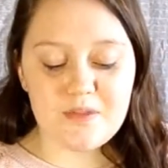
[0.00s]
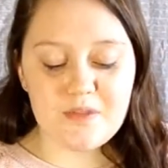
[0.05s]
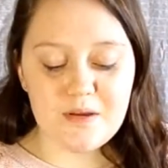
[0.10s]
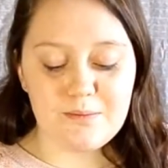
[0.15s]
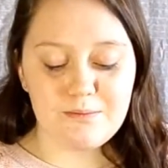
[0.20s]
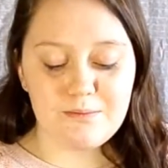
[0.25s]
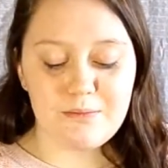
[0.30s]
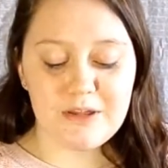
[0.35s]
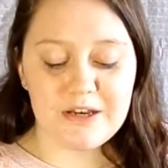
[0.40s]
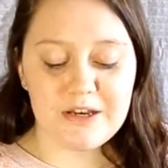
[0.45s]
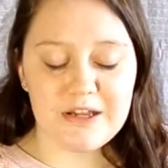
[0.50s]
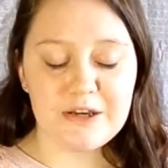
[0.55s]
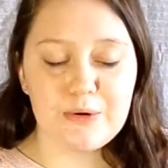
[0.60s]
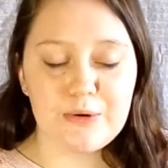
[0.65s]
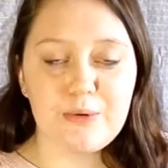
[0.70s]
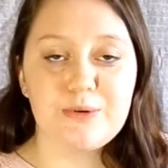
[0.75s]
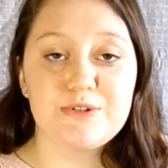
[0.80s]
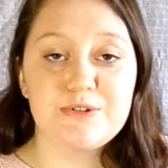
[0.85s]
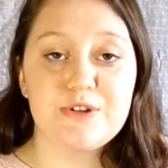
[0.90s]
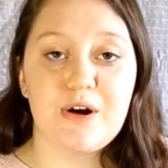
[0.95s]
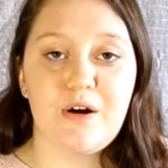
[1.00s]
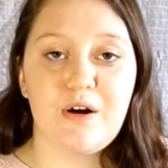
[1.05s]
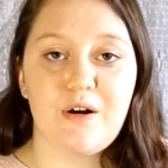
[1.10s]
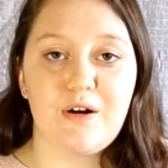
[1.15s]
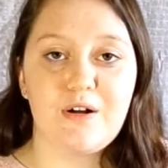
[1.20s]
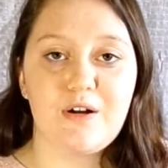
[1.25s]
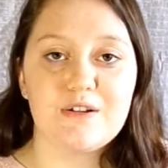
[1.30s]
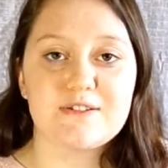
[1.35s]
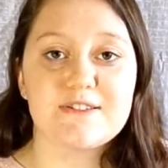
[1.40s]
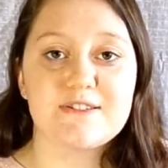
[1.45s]
mini Ulta
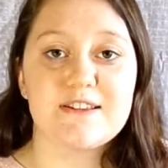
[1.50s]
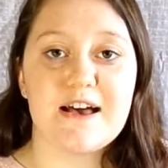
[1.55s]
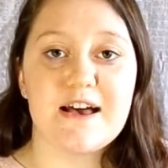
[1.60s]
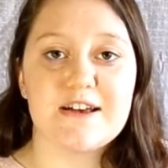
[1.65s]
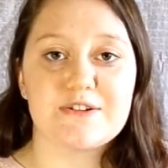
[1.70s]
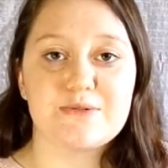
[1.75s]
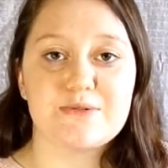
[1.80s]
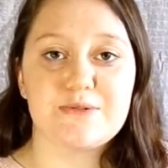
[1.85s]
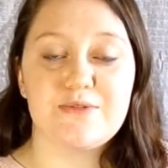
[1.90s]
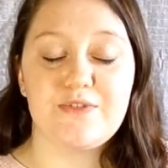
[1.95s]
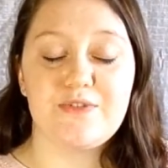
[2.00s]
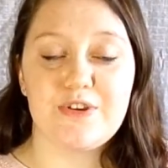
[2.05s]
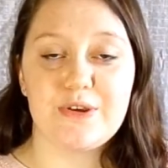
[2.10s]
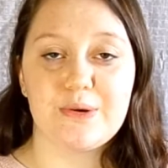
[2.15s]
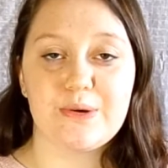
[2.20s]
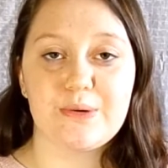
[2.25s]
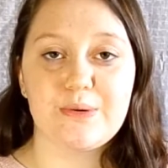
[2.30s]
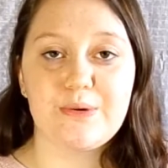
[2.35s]
haul / review.